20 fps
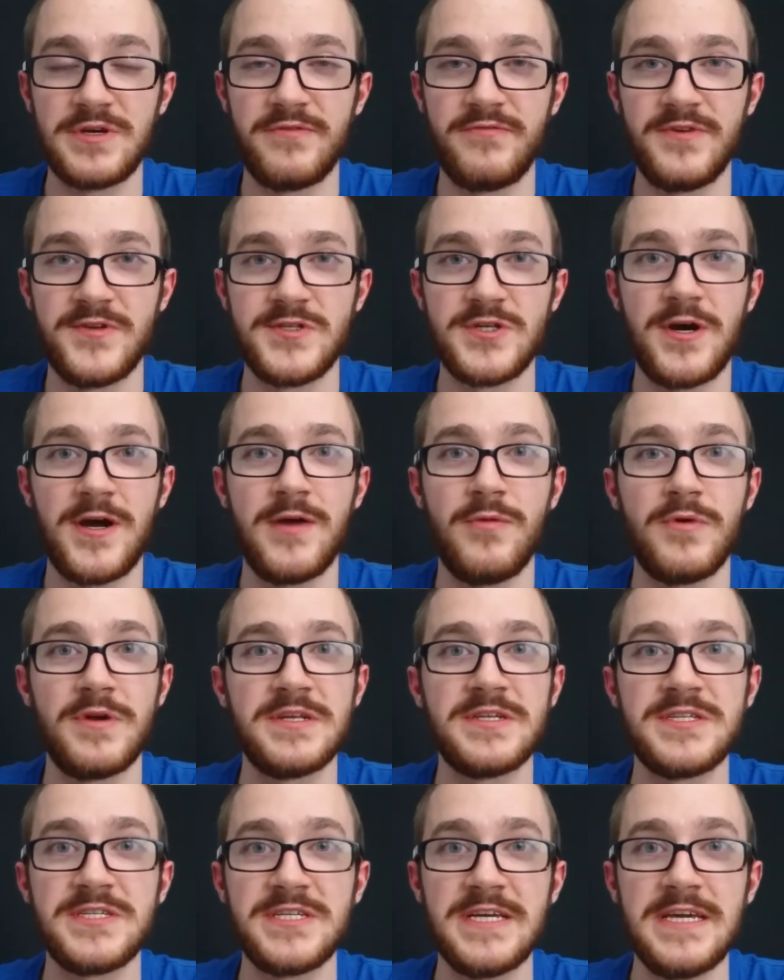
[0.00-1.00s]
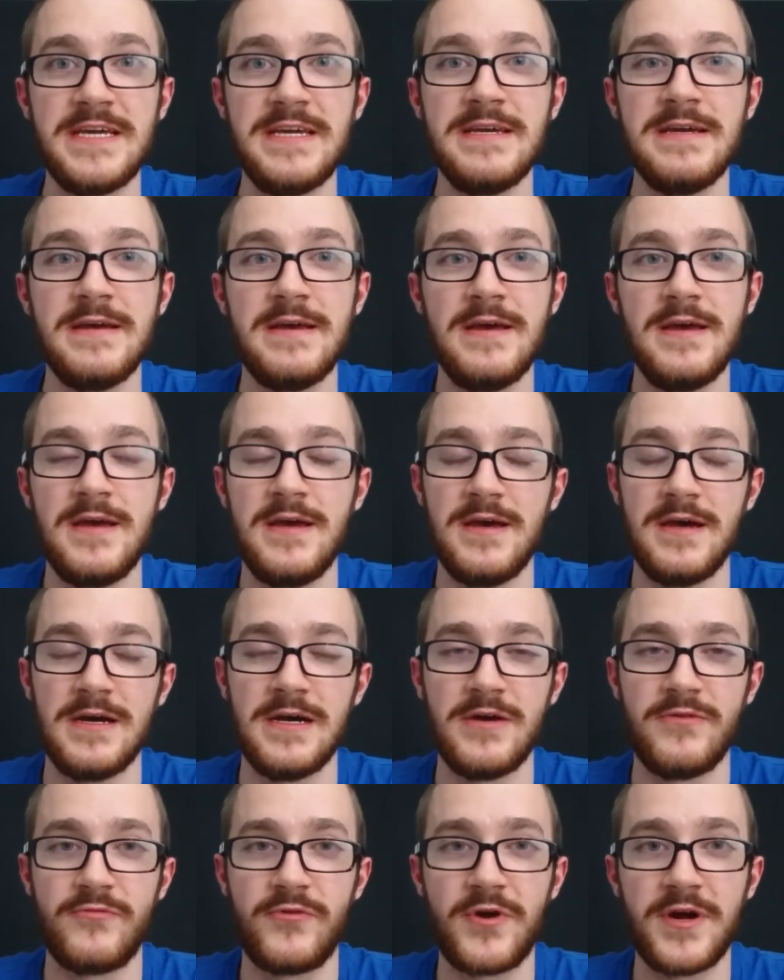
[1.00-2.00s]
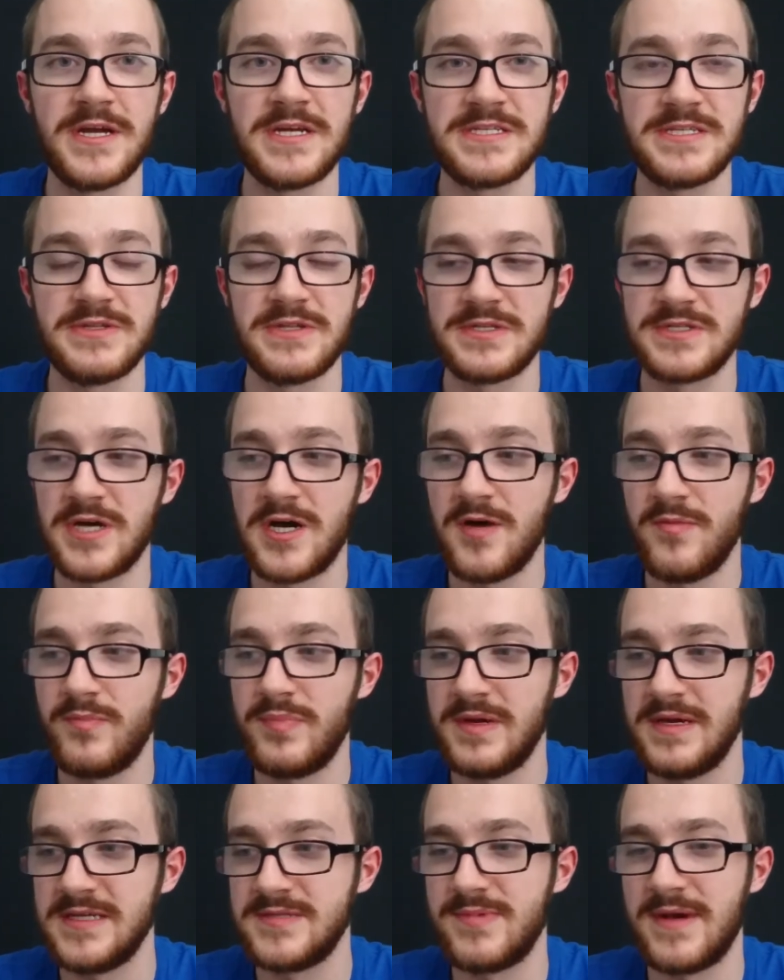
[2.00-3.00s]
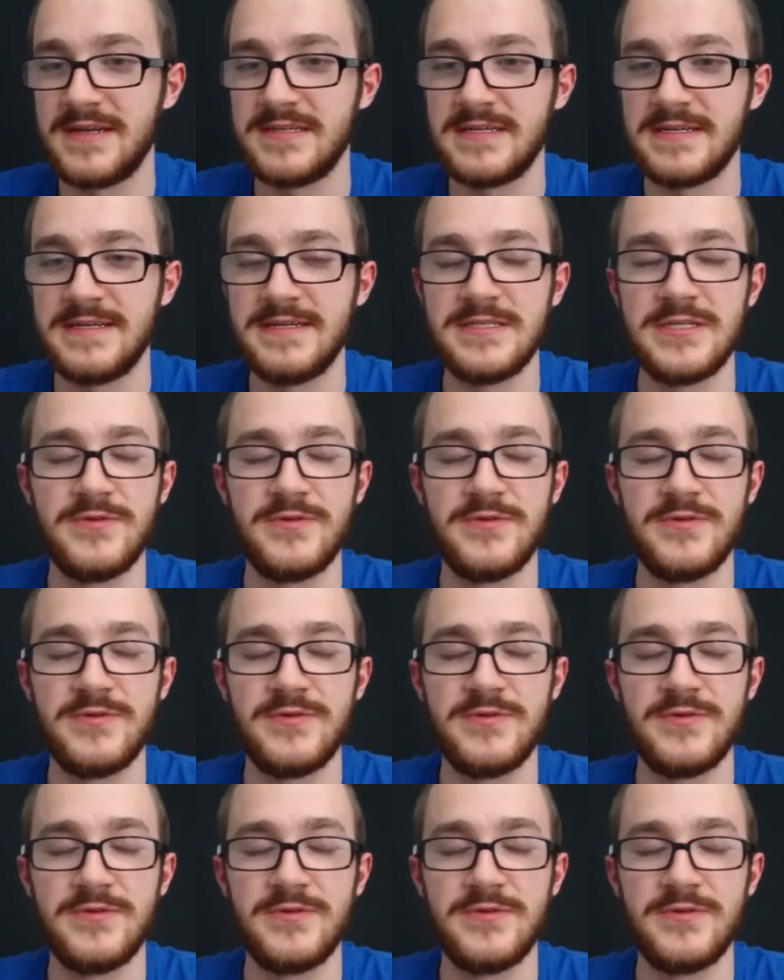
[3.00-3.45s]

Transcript: coverage I want to see uh, rise to the top. He's basically